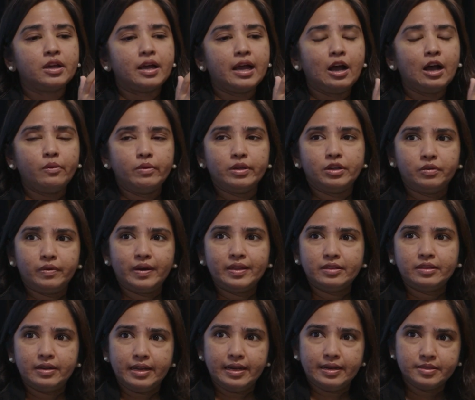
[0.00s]
how we
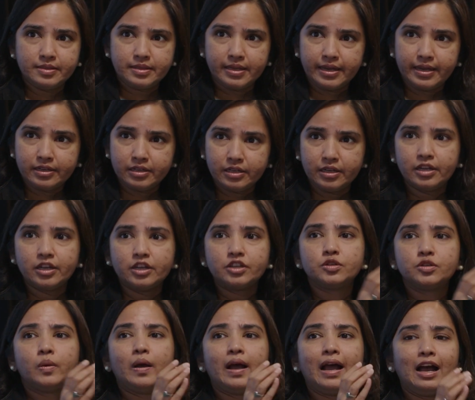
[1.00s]
curate the data set,
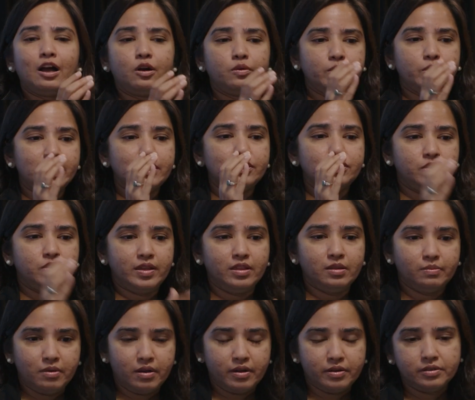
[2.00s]
to how we train
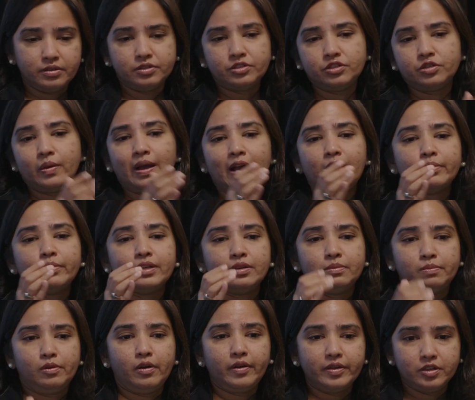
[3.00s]
the model, to how we
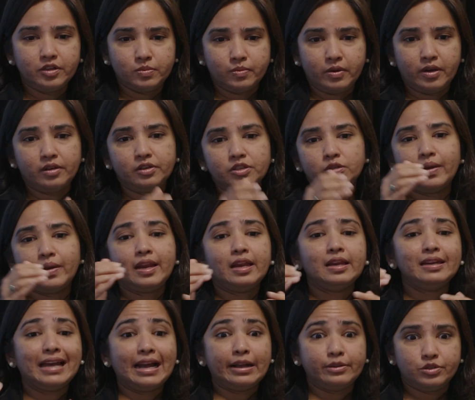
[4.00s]
deploy this model to
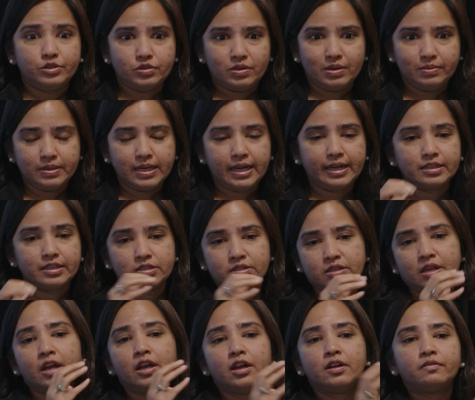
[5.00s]
any downstream
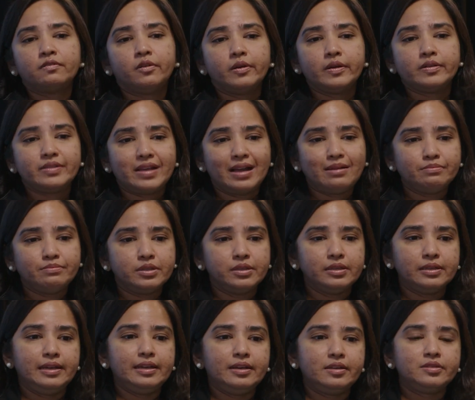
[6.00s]
tasks. For example,
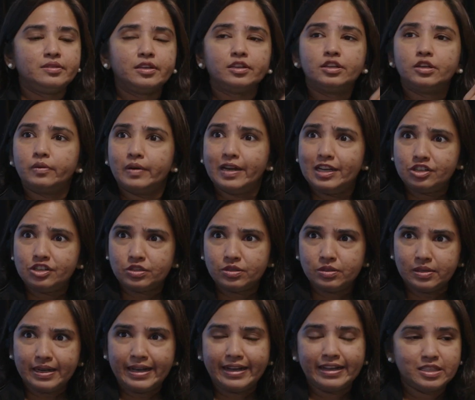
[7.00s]
in data set
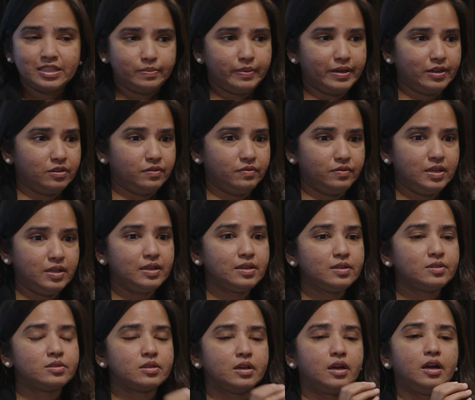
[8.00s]
curation aspect of
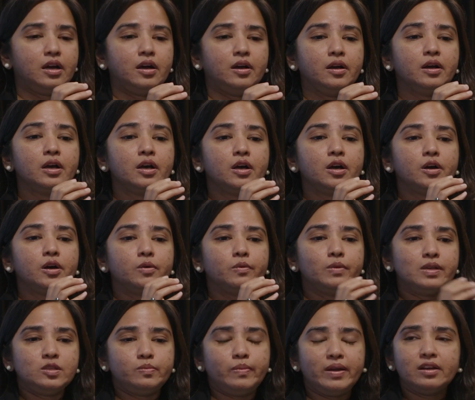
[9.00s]
things, uh,
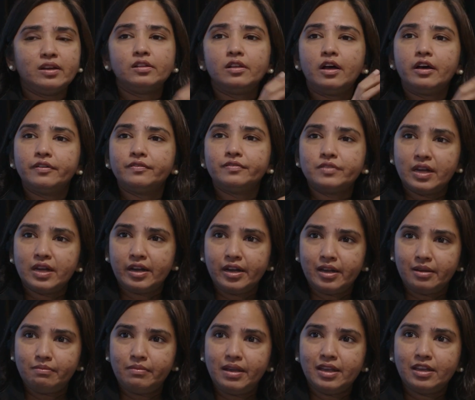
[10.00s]
we spend a lot of
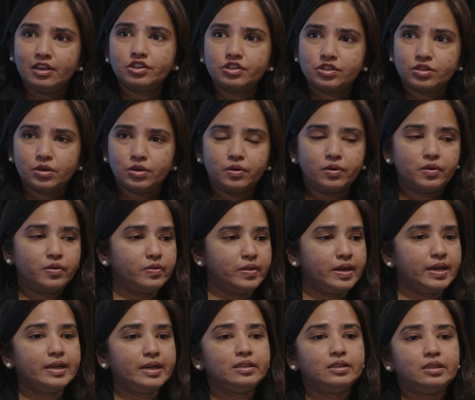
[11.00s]
time making sure
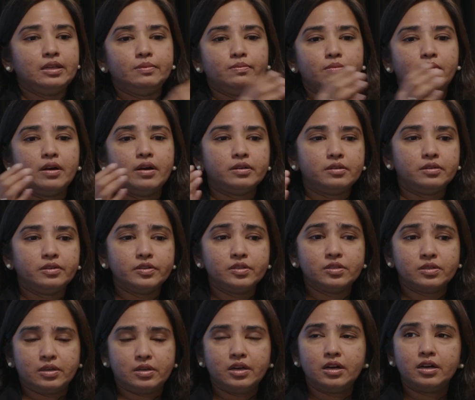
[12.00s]
that the model
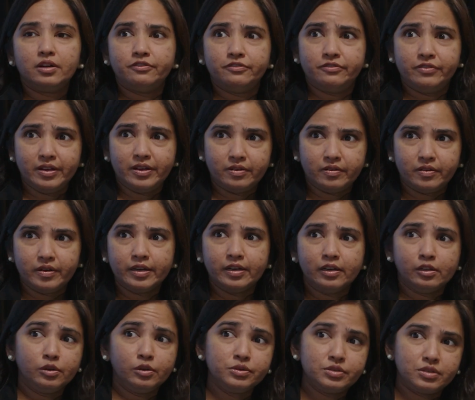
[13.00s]
is uh, fair,
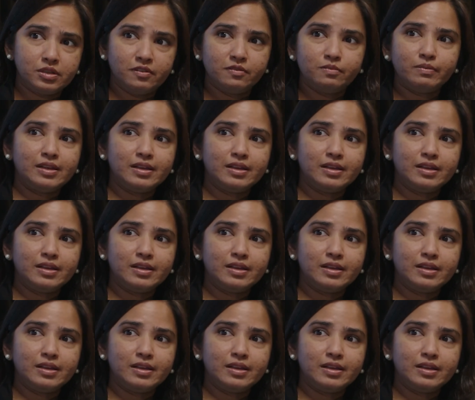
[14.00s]
inclusive,